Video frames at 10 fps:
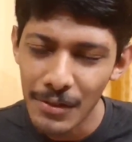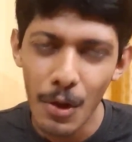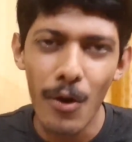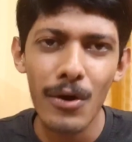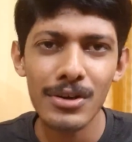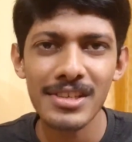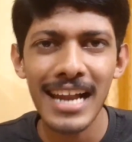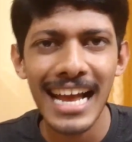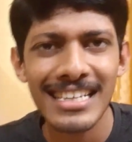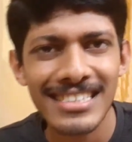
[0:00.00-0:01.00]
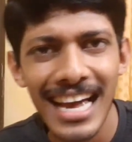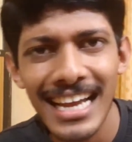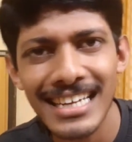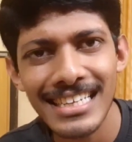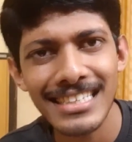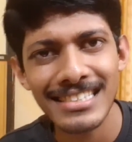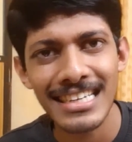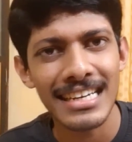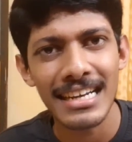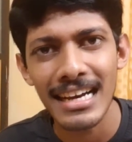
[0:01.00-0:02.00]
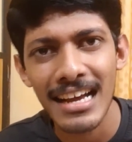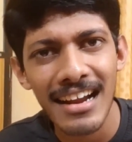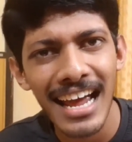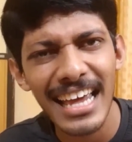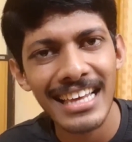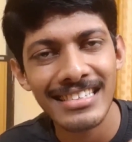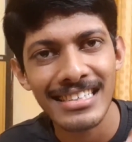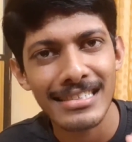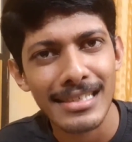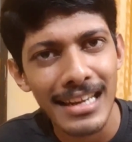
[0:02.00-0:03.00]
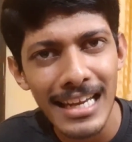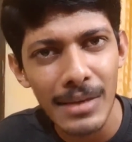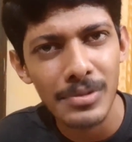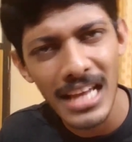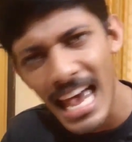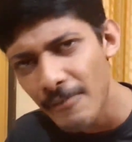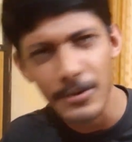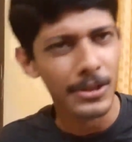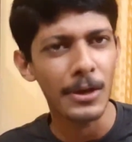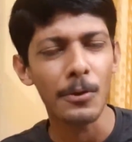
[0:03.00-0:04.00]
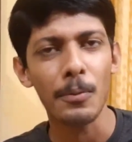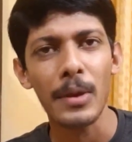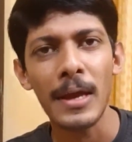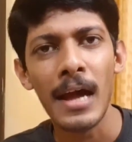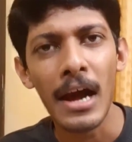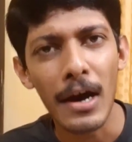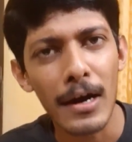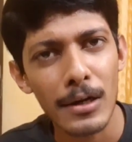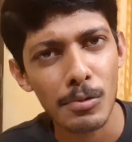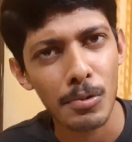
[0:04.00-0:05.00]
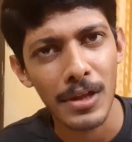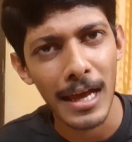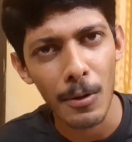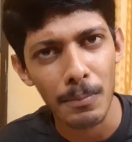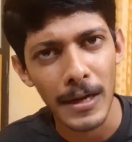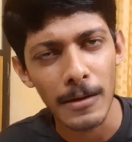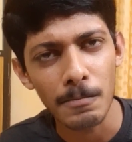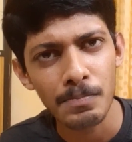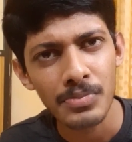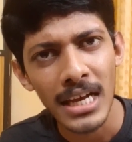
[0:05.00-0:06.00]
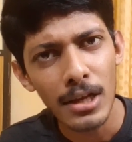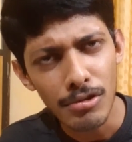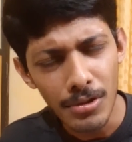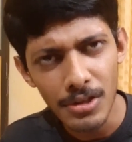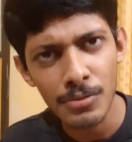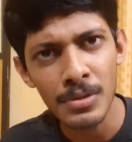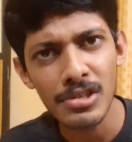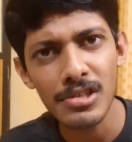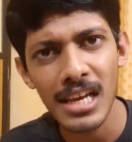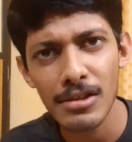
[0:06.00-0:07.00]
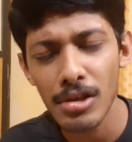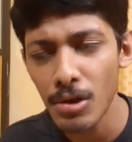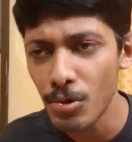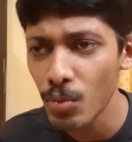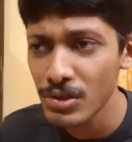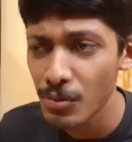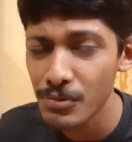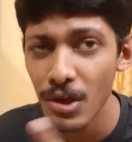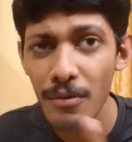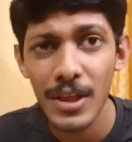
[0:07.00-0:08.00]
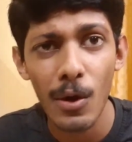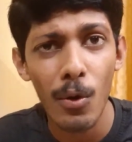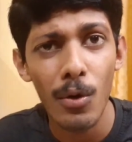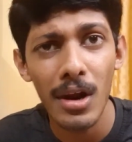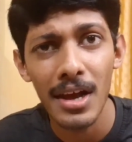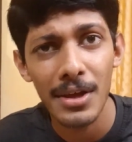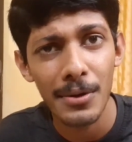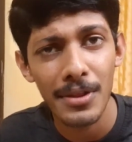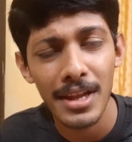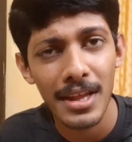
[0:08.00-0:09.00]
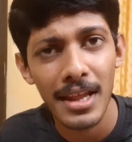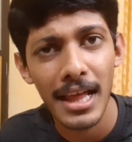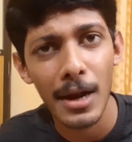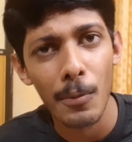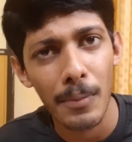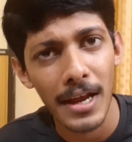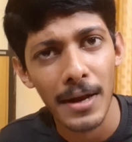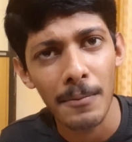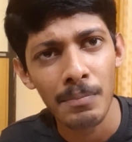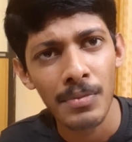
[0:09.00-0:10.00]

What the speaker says: thoughts and anxieties and cries and screams, everything could be heard through the aeroplane. So this business executive was observing the whole, the aeroplane.